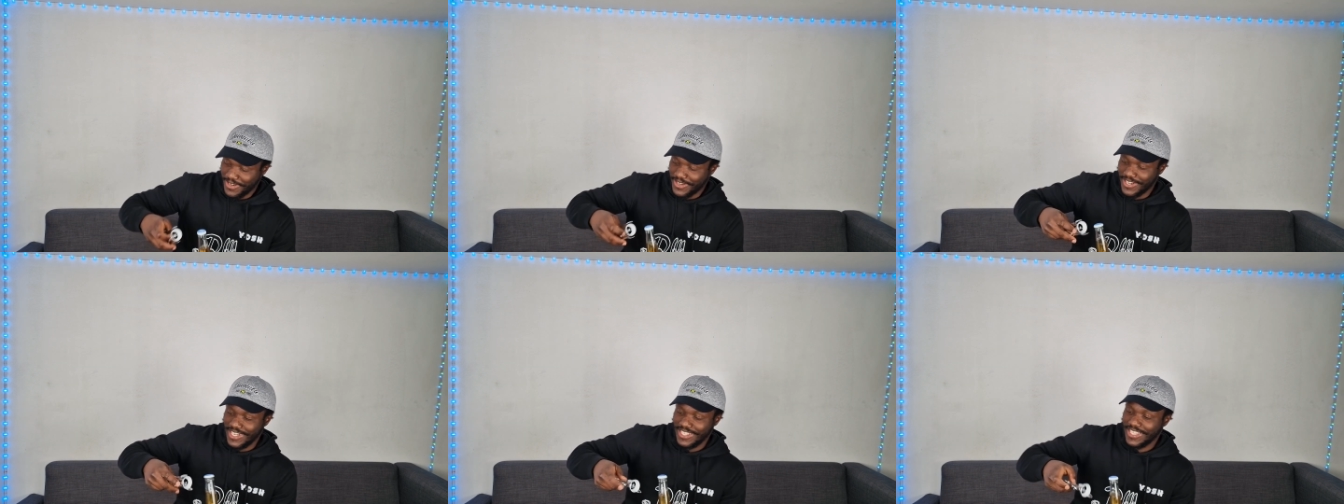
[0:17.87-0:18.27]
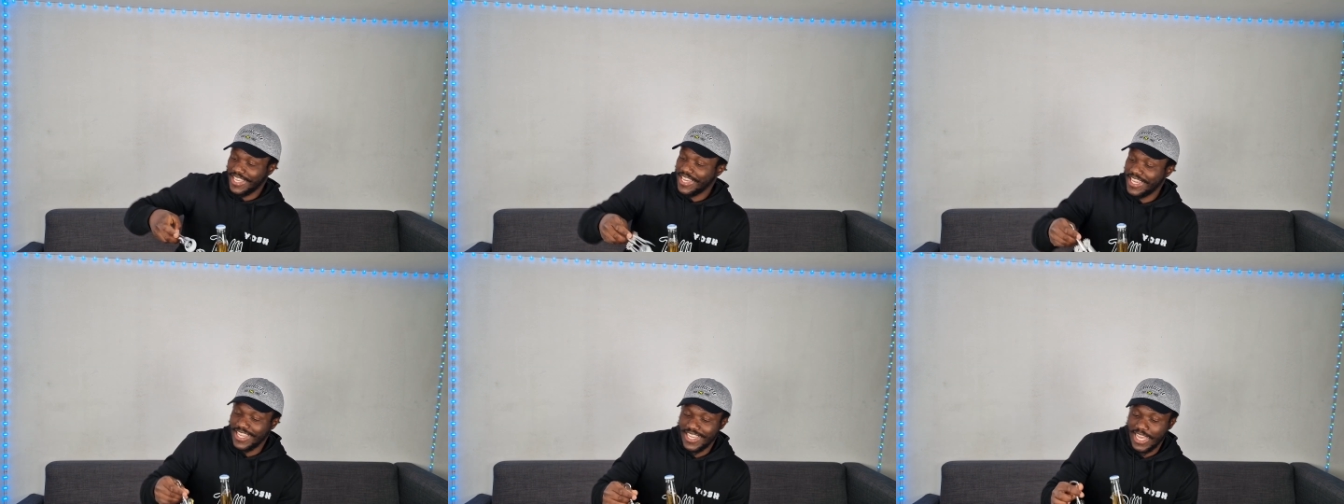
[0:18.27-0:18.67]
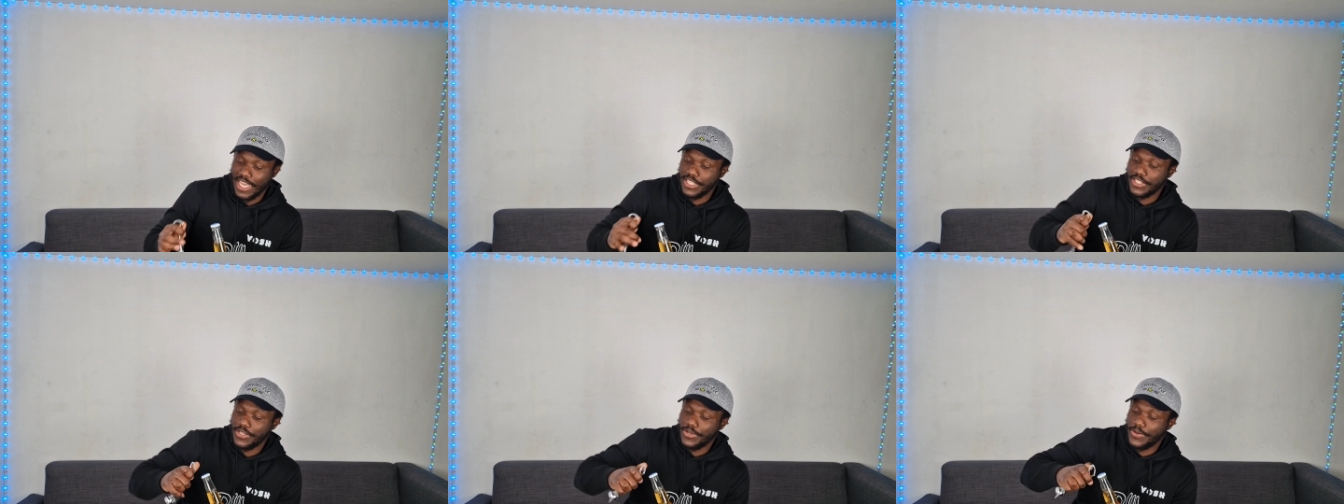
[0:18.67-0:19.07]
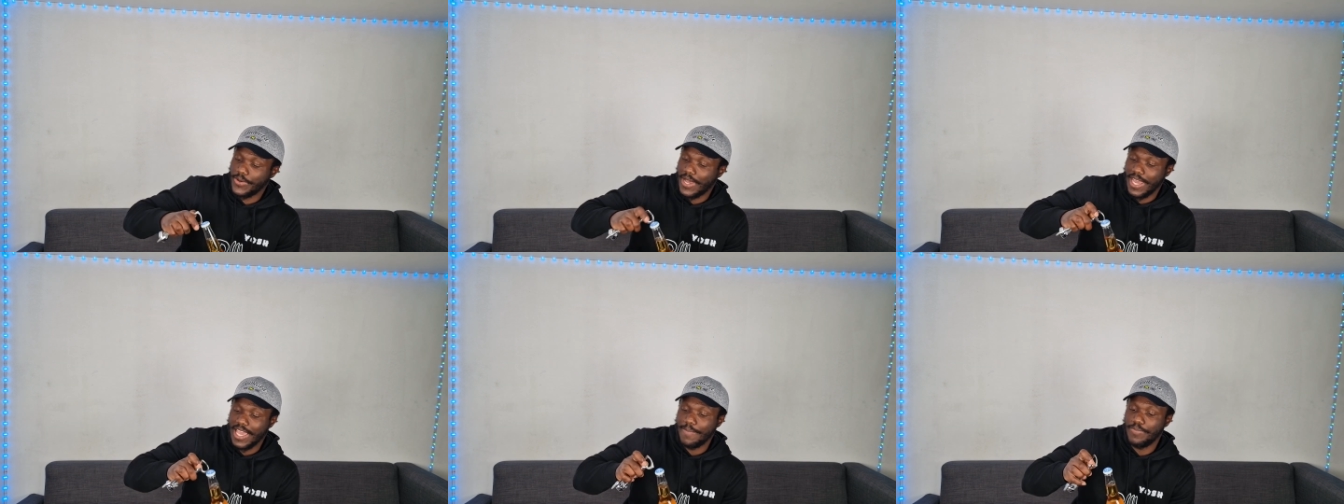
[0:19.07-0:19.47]
Alright, as you know,
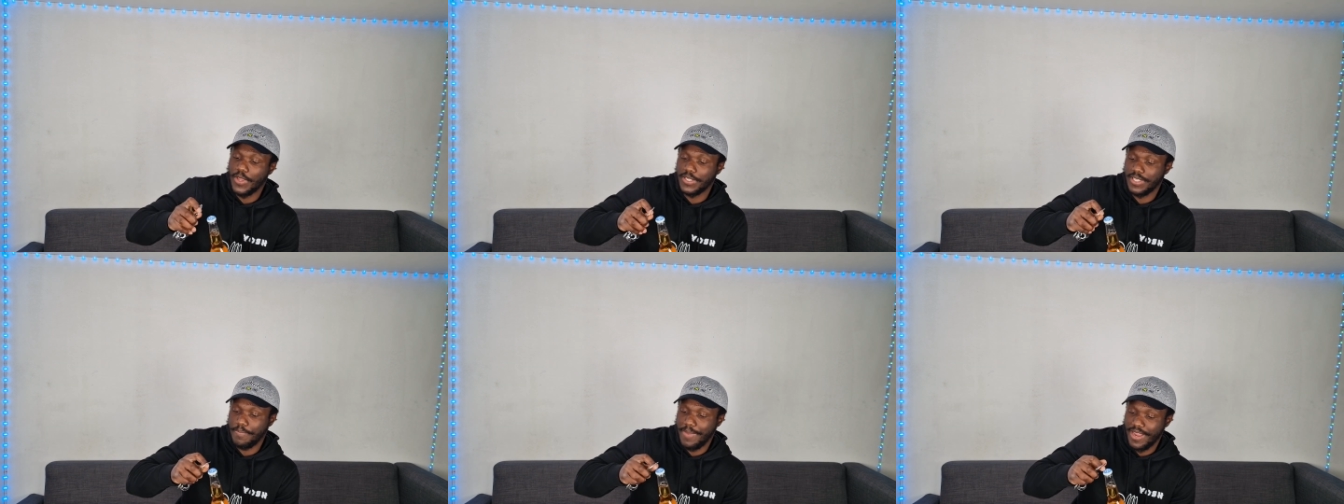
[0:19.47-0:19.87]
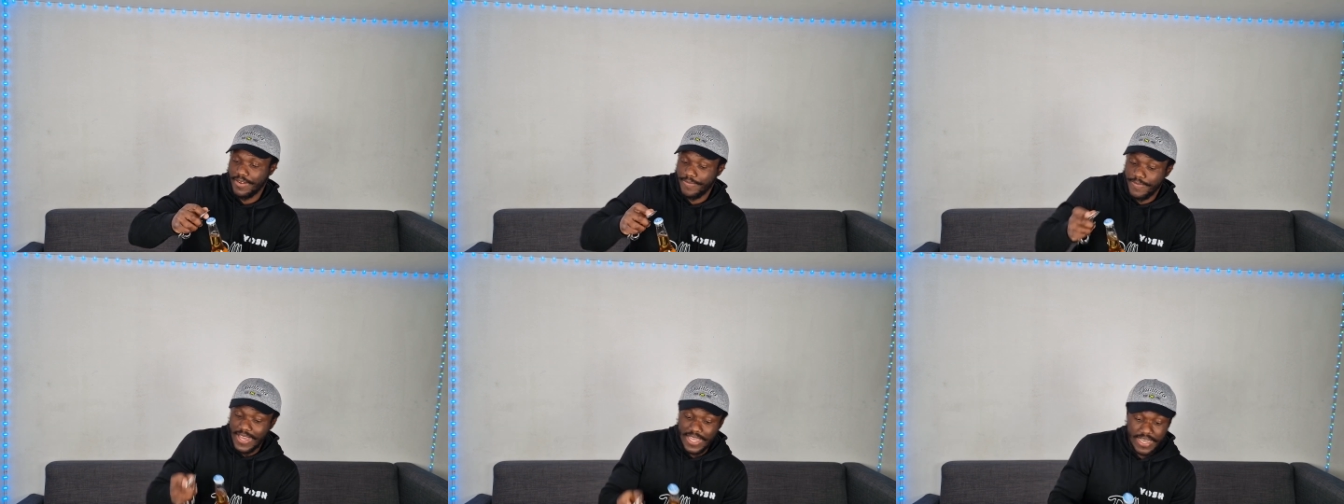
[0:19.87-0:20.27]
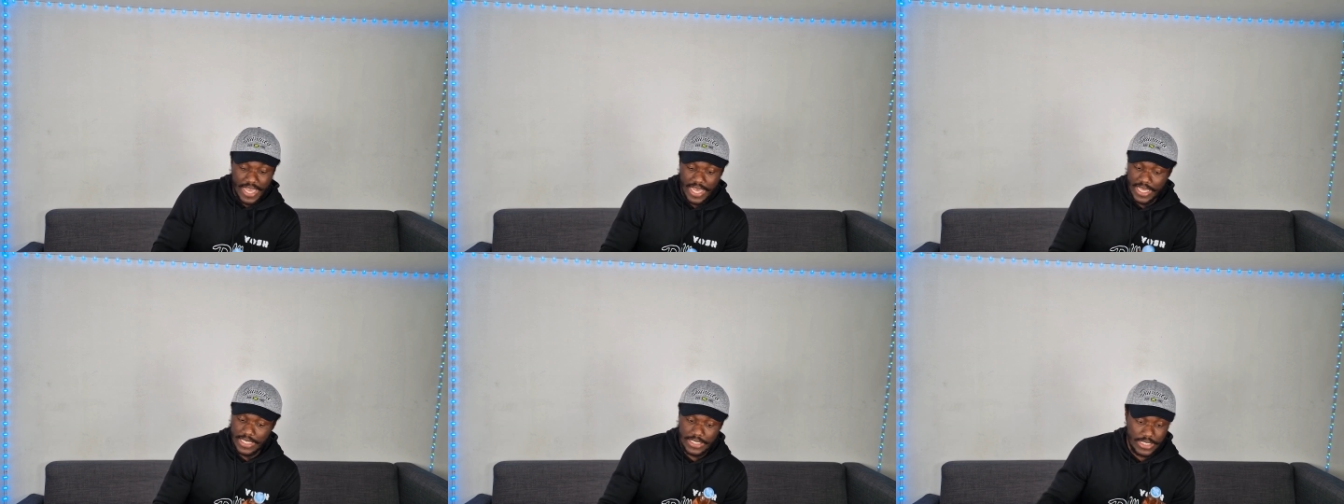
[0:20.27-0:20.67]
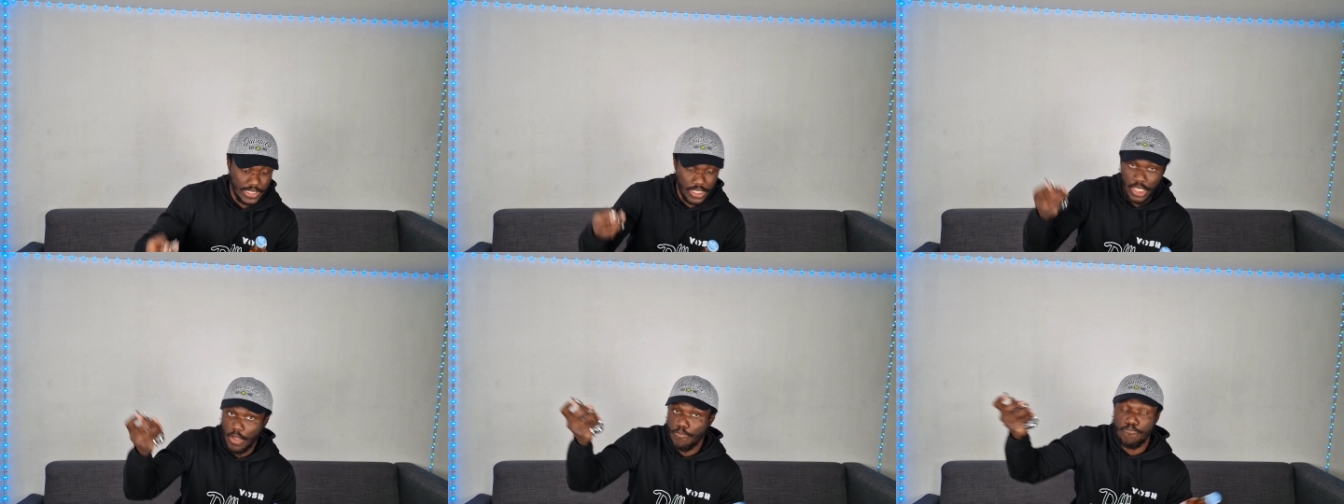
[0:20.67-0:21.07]
I am not a bear fan,
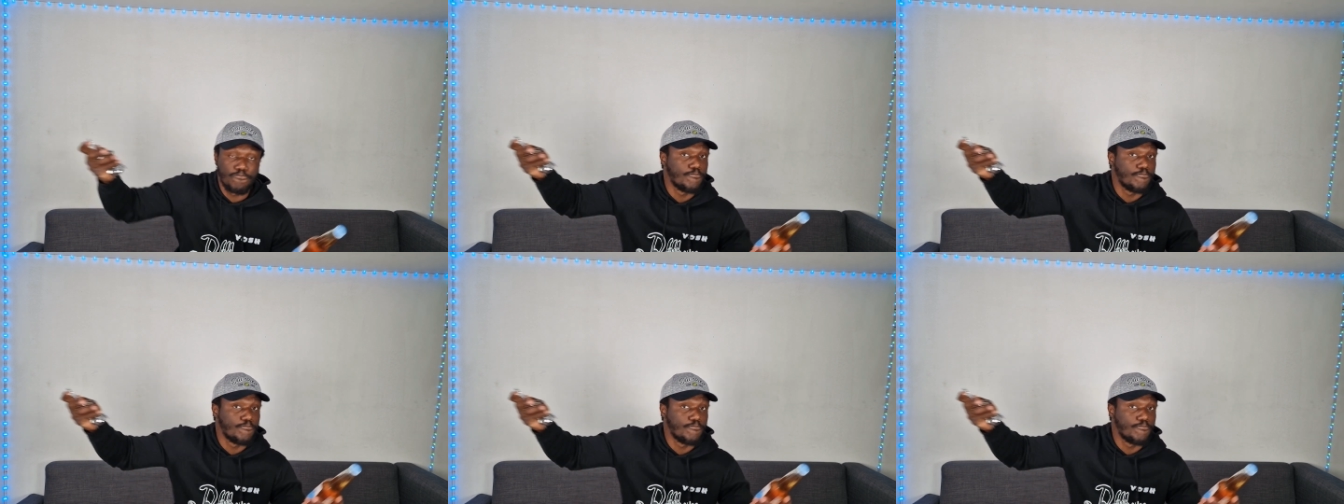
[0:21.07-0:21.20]
and